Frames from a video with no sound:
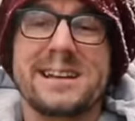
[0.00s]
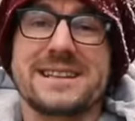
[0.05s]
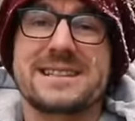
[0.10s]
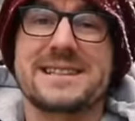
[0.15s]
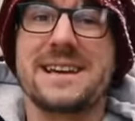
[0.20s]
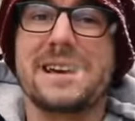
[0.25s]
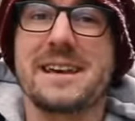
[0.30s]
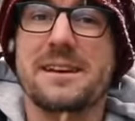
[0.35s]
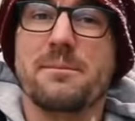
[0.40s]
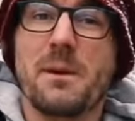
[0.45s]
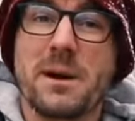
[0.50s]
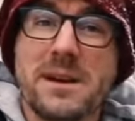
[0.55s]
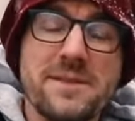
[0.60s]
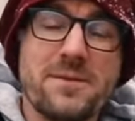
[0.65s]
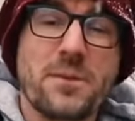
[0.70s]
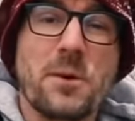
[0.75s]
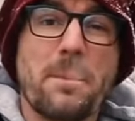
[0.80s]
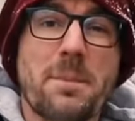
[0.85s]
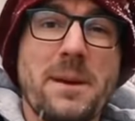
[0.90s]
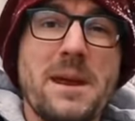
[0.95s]
is taking money
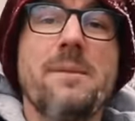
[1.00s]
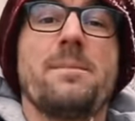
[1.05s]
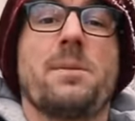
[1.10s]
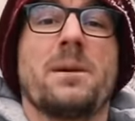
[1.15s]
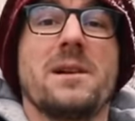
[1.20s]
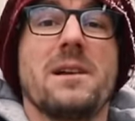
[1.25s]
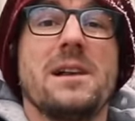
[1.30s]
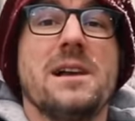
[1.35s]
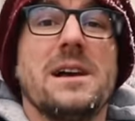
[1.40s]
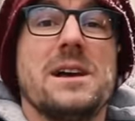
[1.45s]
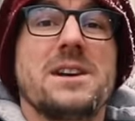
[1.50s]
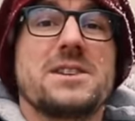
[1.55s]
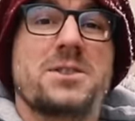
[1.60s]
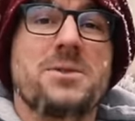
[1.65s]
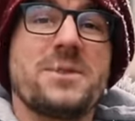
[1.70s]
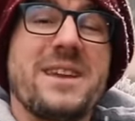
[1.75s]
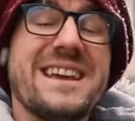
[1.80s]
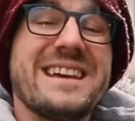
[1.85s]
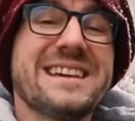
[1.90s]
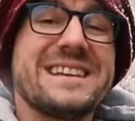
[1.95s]
from people
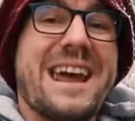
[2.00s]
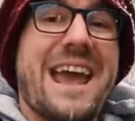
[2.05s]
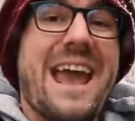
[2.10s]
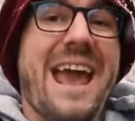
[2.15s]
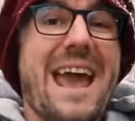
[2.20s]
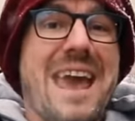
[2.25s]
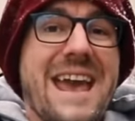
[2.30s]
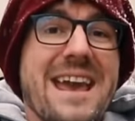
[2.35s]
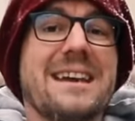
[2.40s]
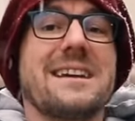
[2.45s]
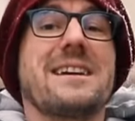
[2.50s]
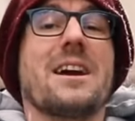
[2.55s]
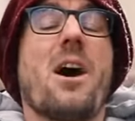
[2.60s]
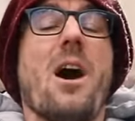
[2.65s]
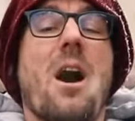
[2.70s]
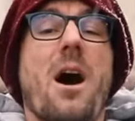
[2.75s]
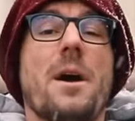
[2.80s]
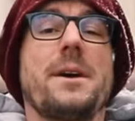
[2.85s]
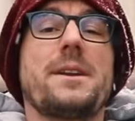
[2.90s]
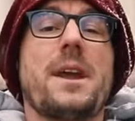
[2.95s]
so they can hang
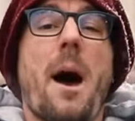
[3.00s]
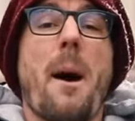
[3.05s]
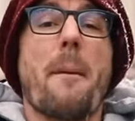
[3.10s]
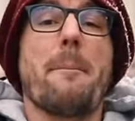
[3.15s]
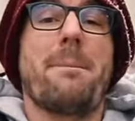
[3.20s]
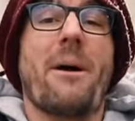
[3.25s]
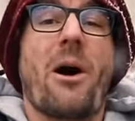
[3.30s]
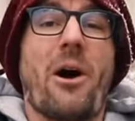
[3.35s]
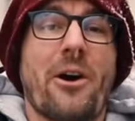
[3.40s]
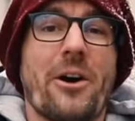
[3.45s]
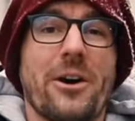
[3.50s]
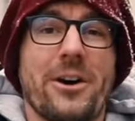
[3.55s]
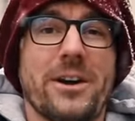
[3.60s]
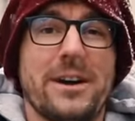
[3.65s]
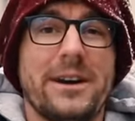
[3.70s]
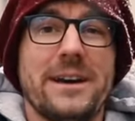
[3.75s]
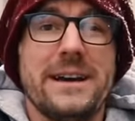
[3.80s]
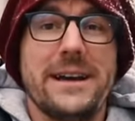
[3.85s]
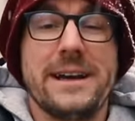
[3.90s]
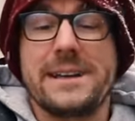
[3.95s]
on a
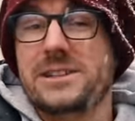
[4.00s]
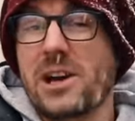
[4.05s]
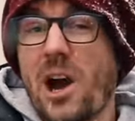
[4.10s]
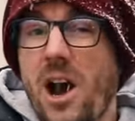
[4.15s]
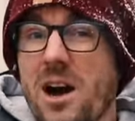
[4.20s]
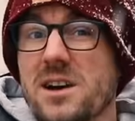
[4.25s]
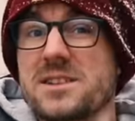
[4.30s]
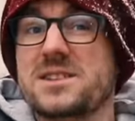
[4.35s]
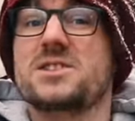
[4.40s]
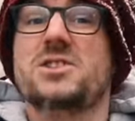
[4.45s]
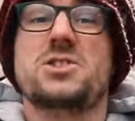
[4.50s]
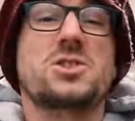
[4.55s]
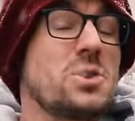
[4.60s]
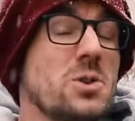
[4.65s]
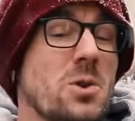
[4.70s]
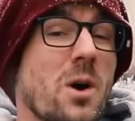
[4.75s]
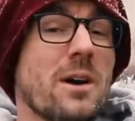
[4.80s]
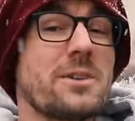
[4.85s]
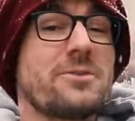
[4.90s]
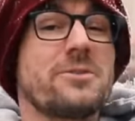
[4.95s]
bar. It costs
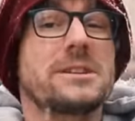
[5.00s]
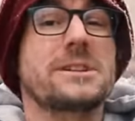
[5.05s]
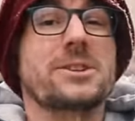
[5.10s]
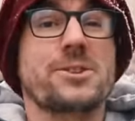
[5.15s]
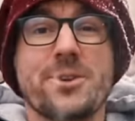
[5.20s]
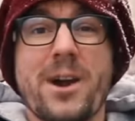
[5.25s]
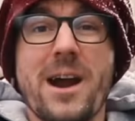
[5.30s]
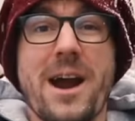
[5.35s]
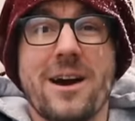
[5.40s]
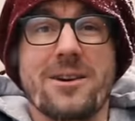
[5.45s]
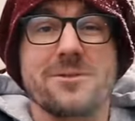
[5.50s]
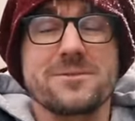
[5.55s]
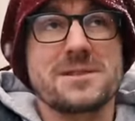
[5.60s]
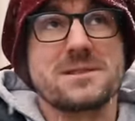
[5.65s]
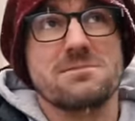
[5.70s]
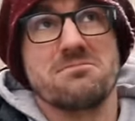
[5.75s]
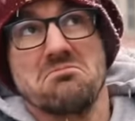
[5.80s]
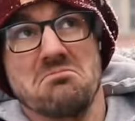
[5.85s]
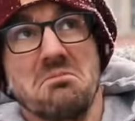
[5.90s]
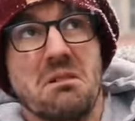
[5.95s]
200
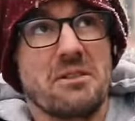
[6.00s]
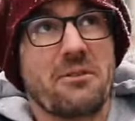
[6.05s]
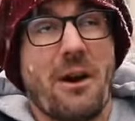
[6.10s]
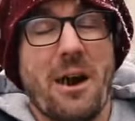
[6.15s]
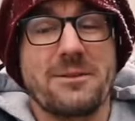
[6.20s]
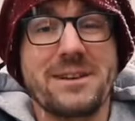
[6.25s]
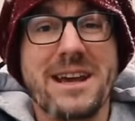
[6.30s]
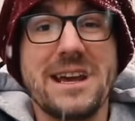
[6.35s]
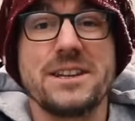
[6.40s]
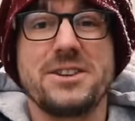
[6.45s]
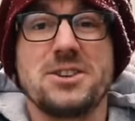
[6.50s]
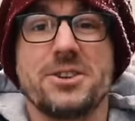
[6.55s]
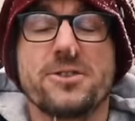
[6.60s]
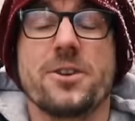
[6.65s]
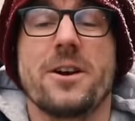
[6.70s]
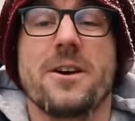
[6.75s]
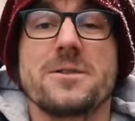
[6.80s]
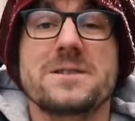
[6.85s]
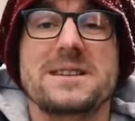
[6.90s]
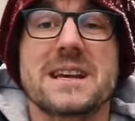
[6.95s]
crowns, around 8
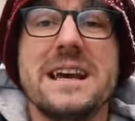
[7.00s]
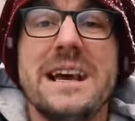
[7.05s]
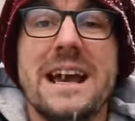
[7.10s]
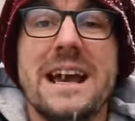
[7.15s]
euros,